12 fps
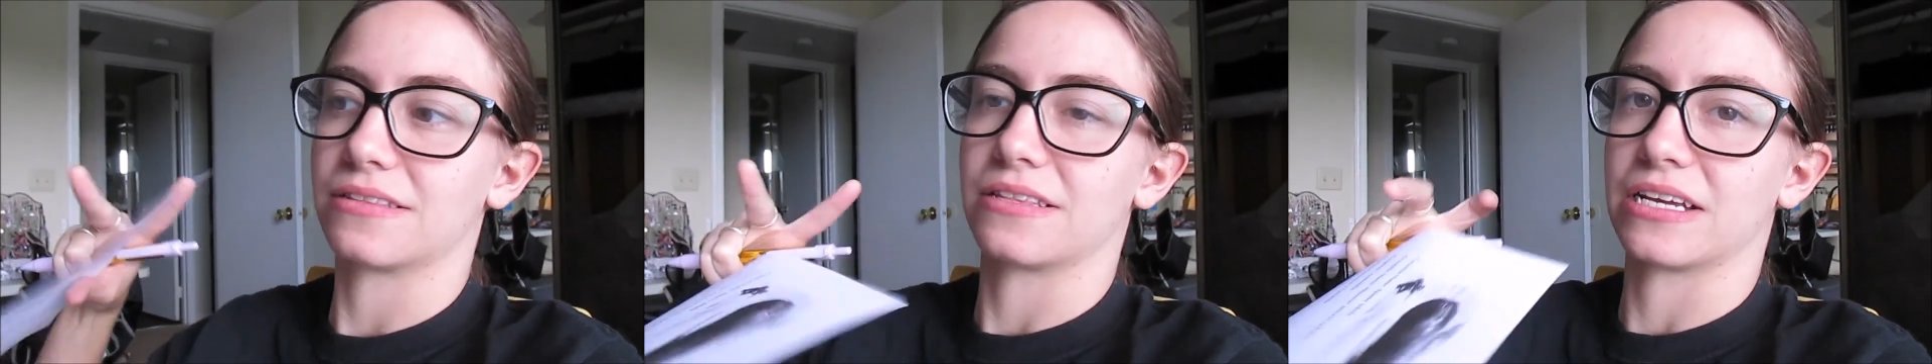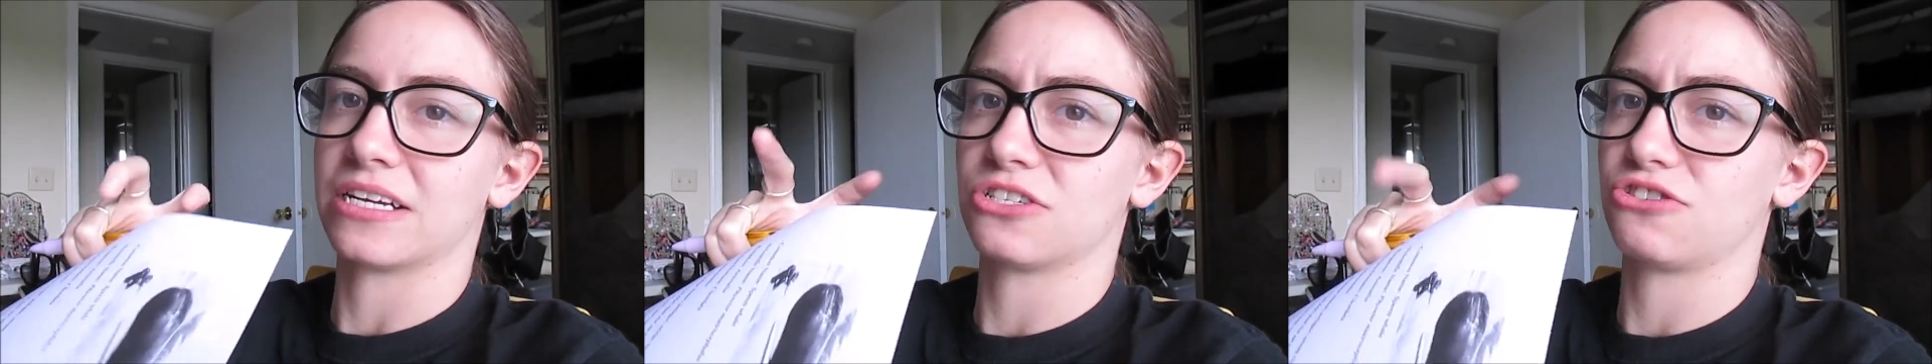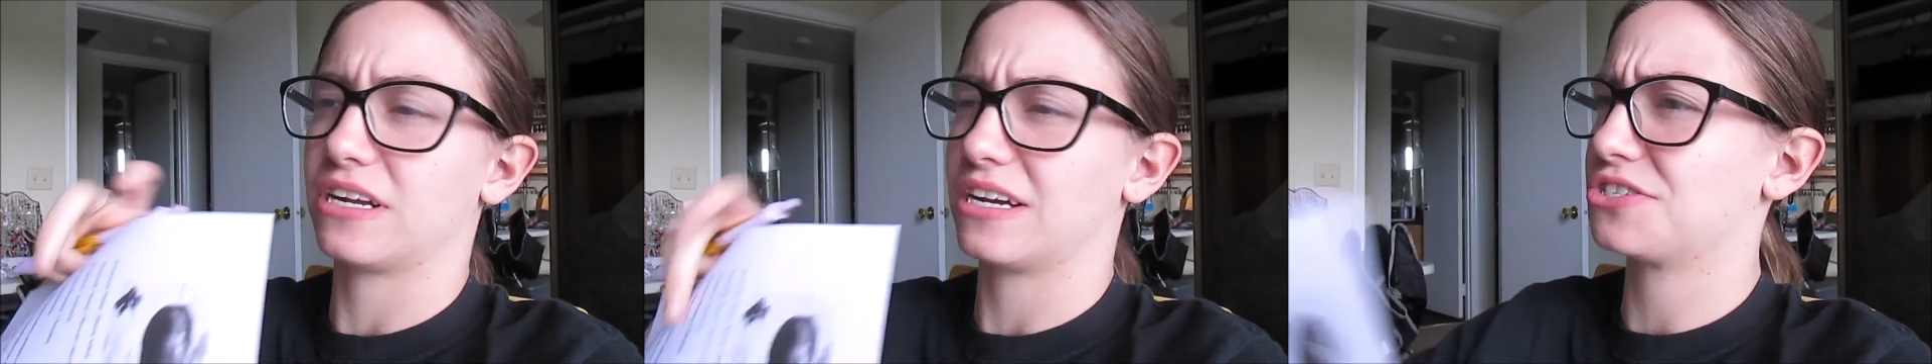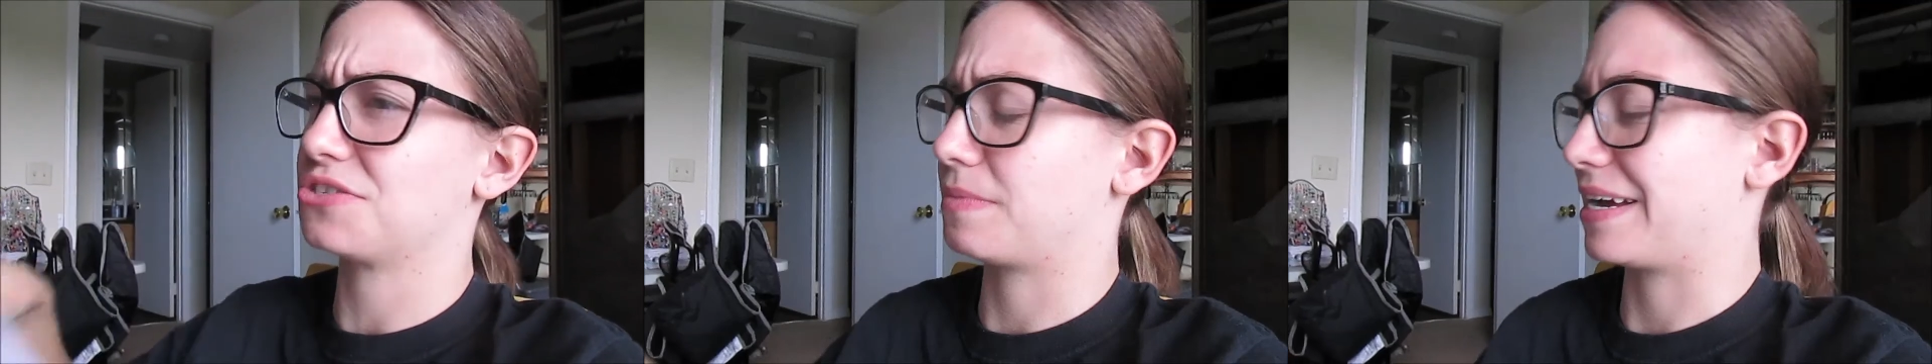the
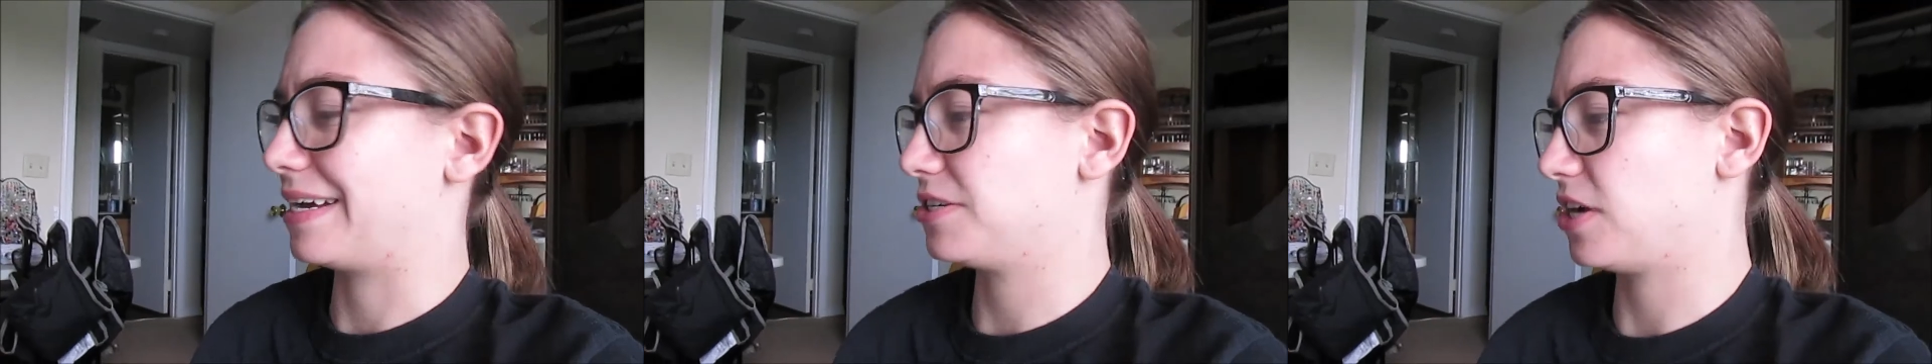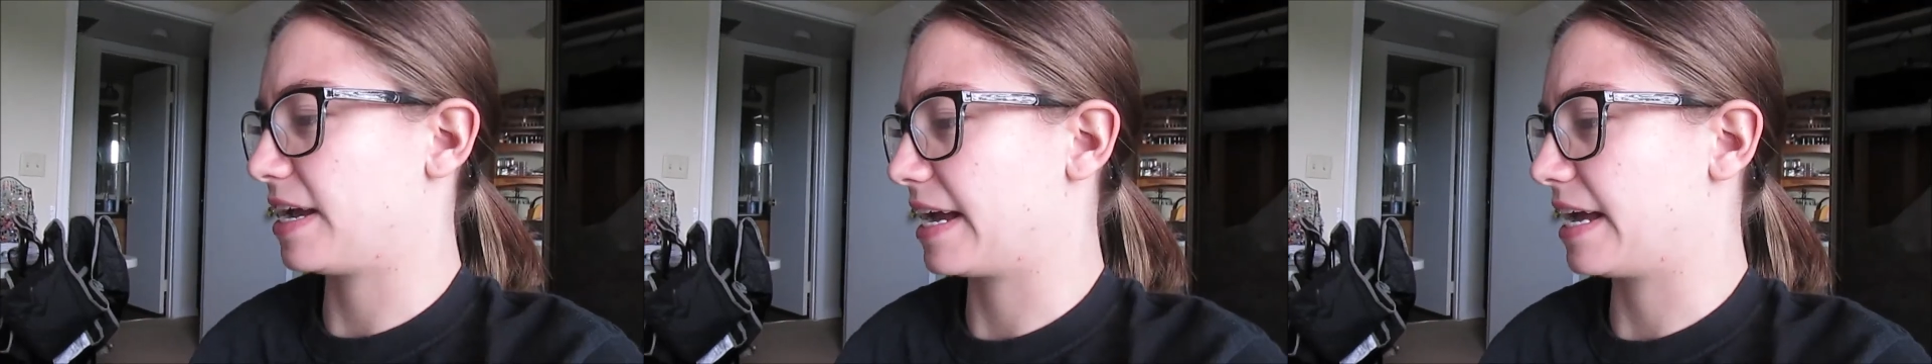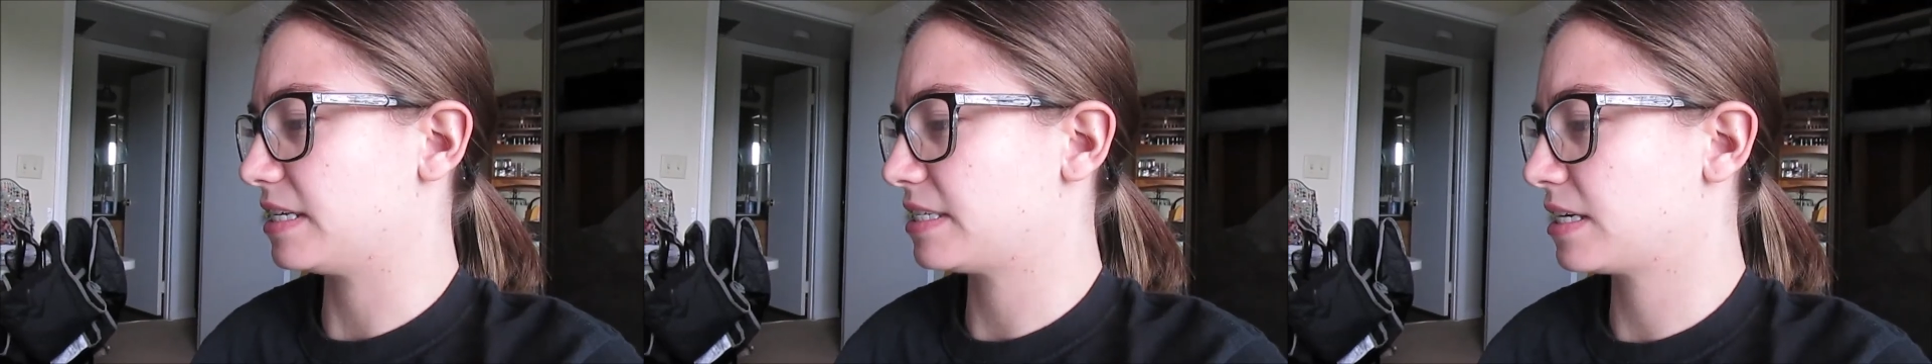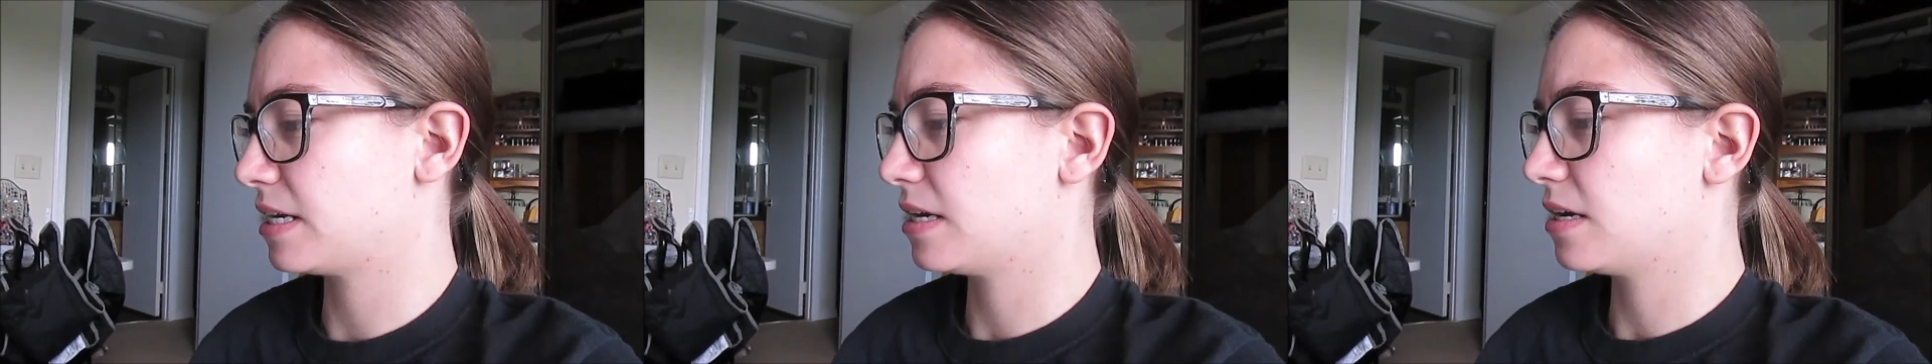introduction page, I guess,